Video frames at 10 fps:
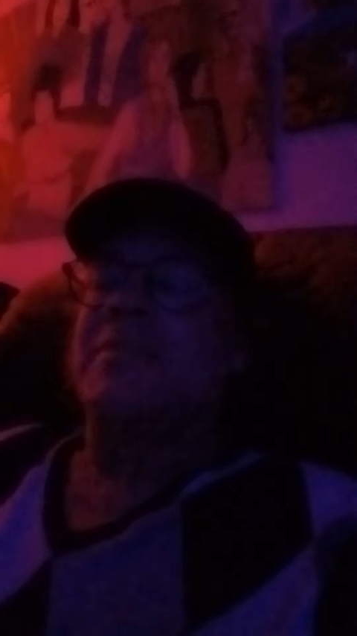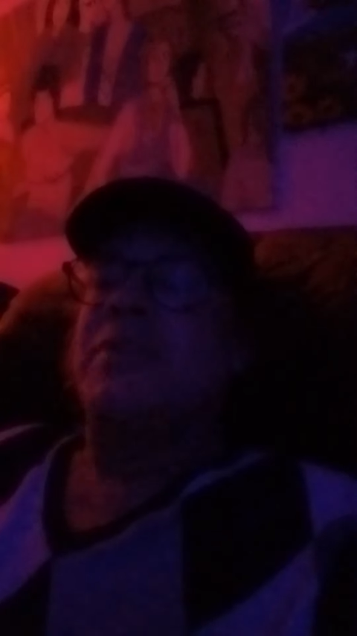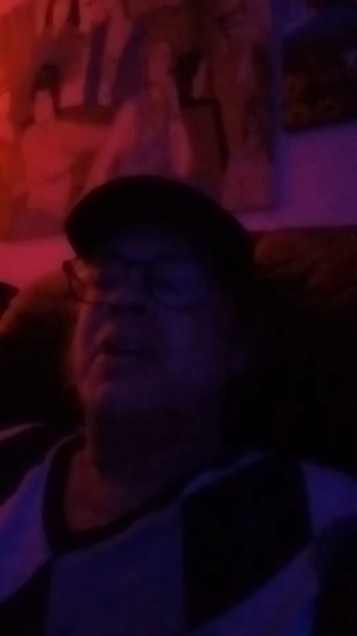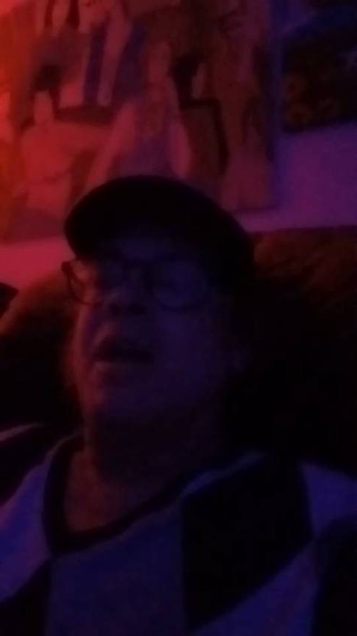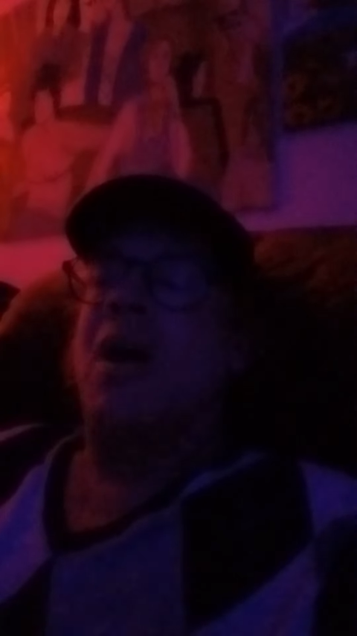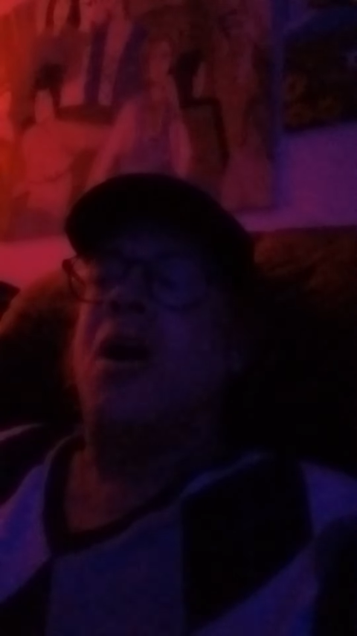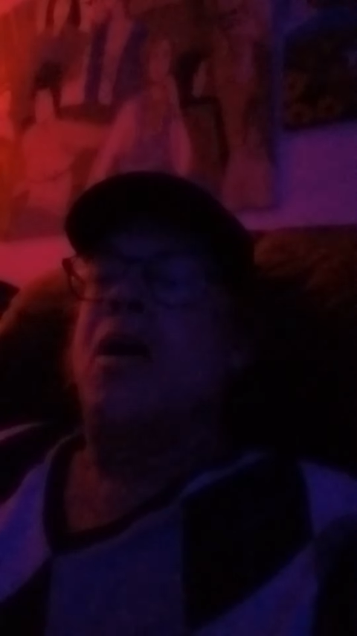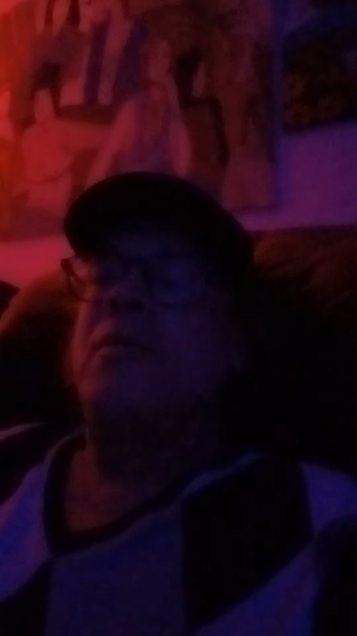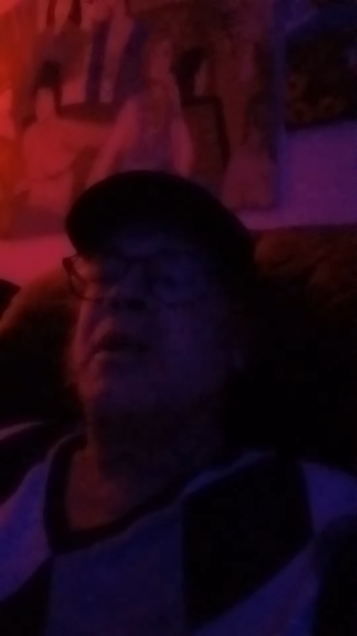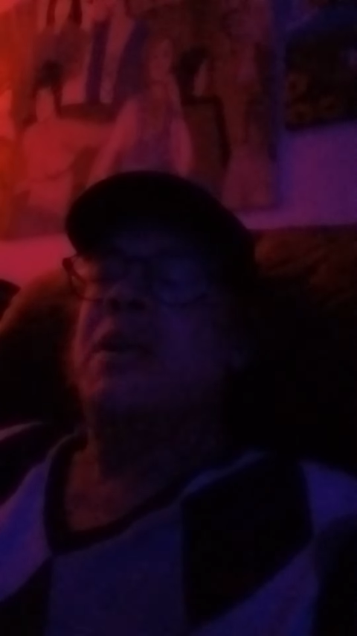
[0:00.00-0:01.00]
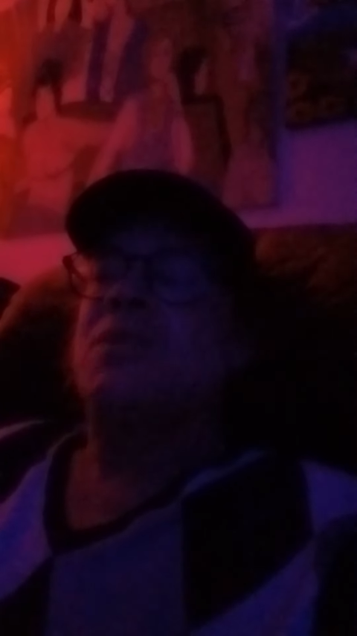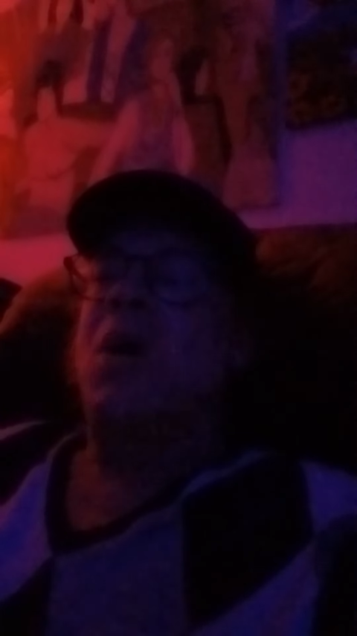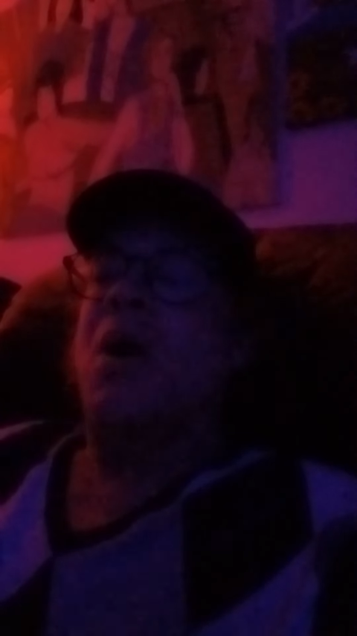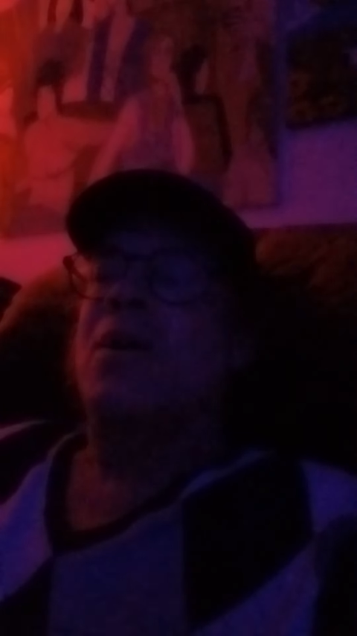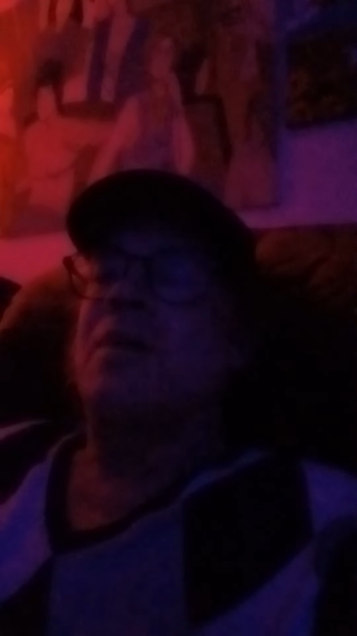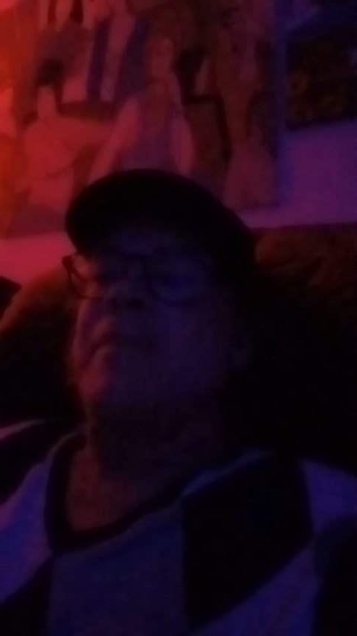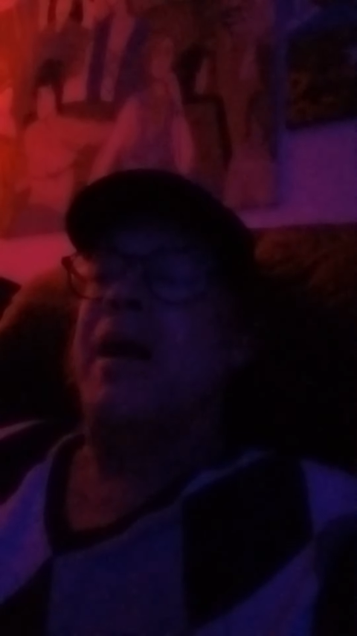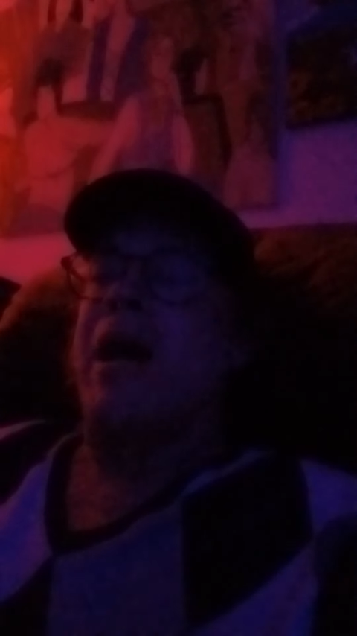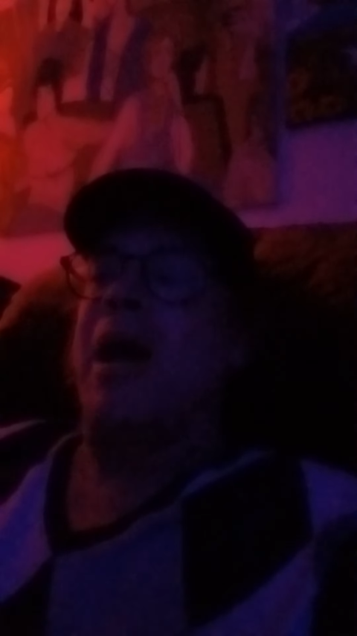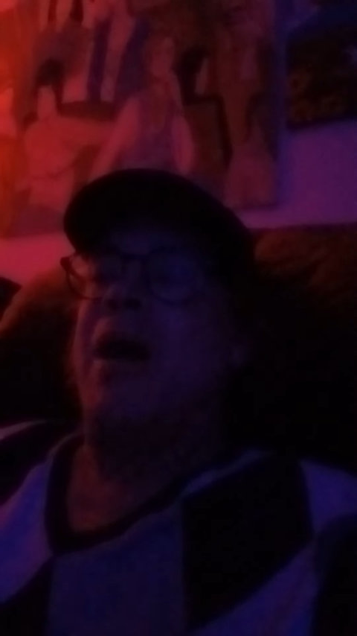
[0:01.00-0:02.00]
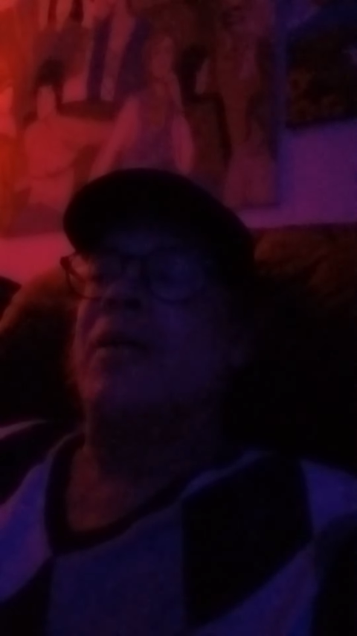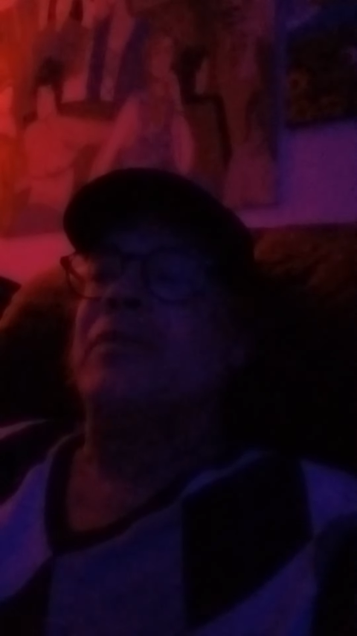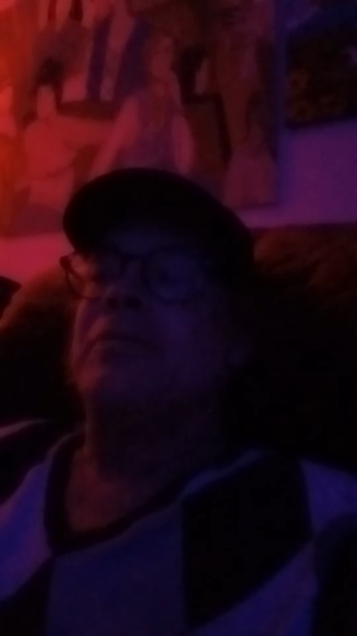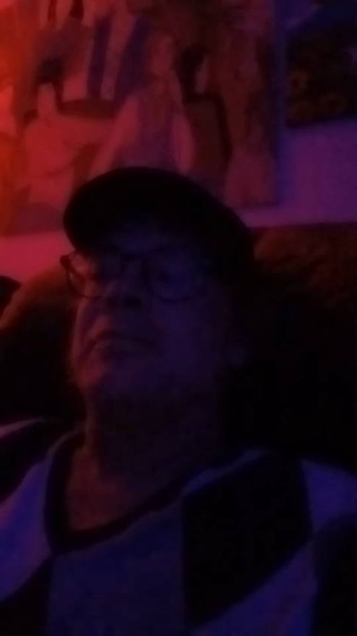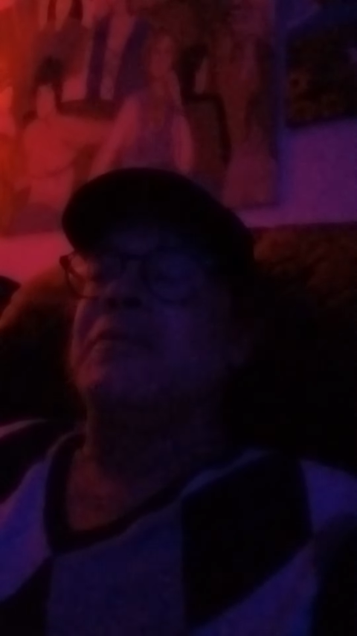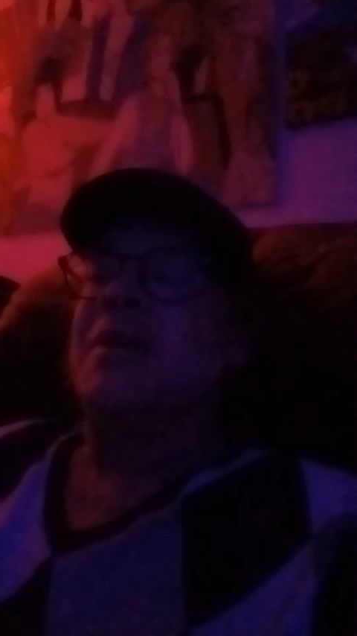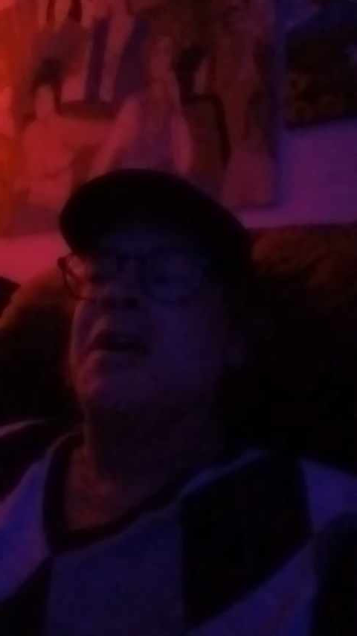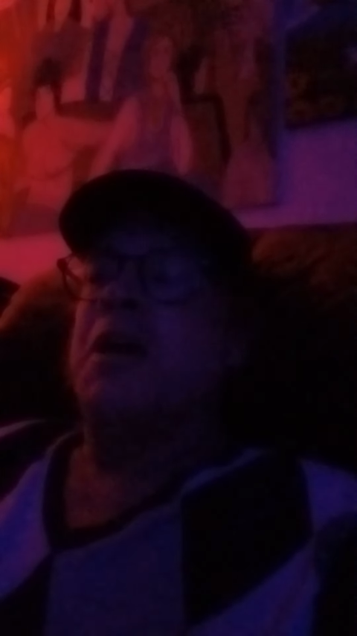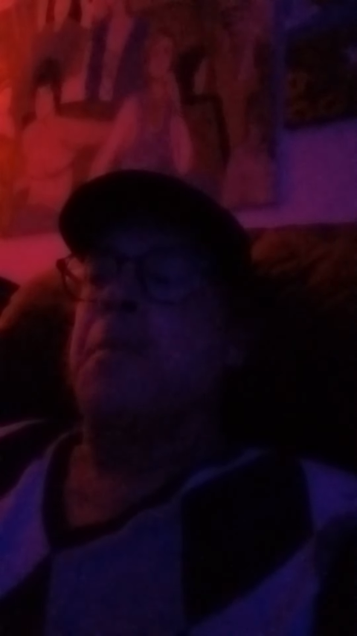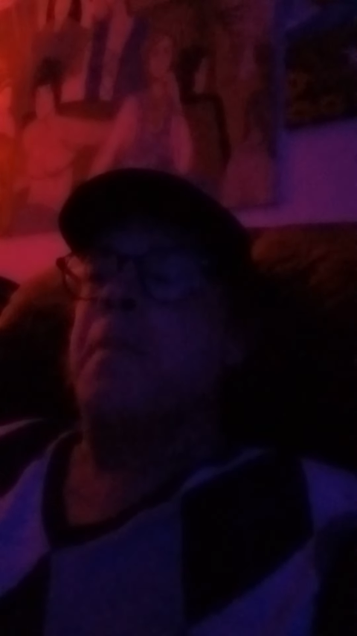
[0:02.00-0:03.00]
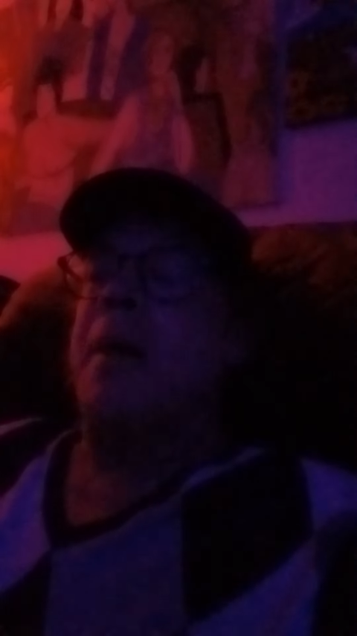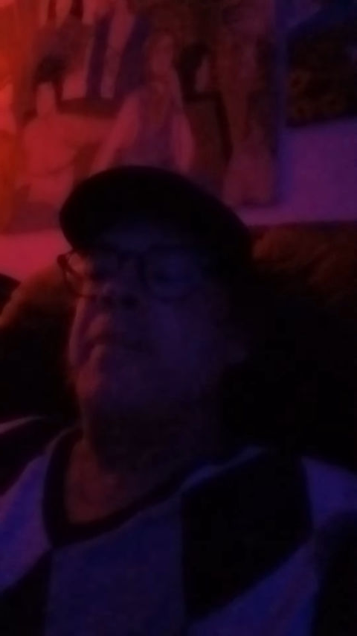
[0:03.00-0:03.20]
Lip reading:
(no speaker visible)